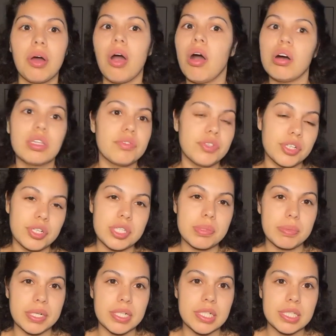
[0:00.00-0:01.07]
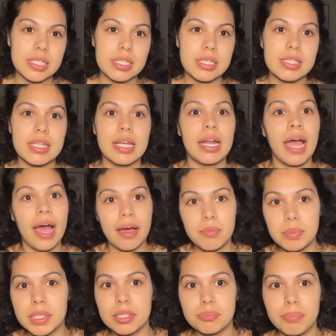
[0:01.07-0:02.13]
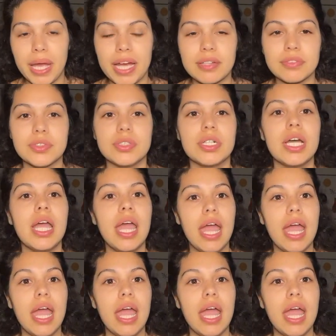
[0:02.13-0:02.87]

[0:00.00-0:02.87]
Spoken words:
all of your experiences that have been impactful